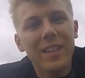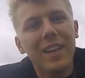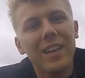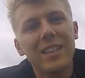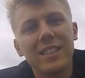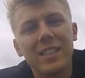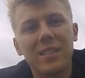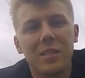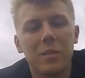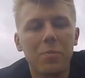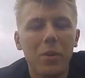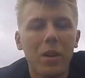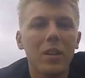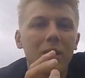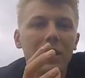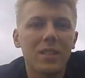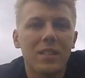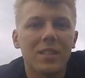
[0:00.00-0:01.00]
guys can
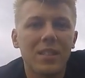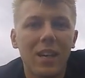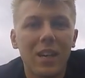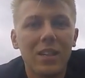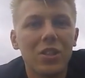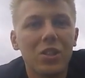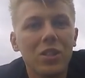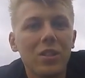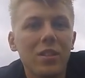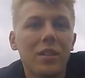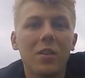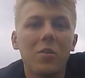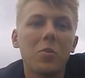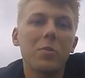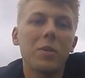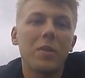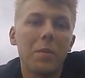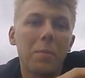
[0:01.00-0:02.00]
spark a discussion. That
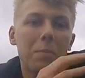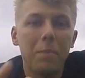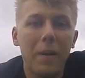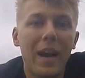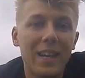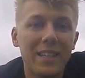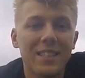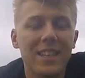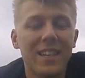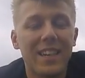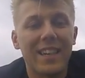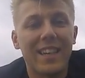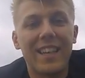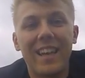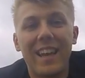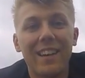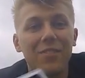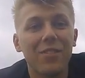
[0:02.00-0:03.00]
would be the best that I
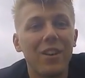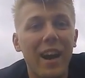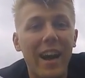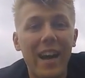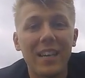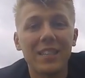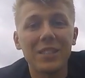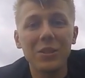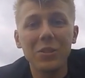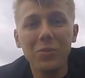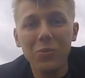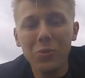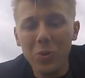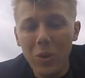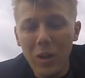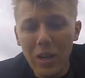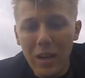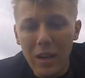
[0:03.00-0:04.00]
can ever ask you
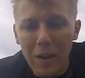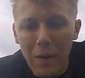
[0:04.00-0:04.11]
for.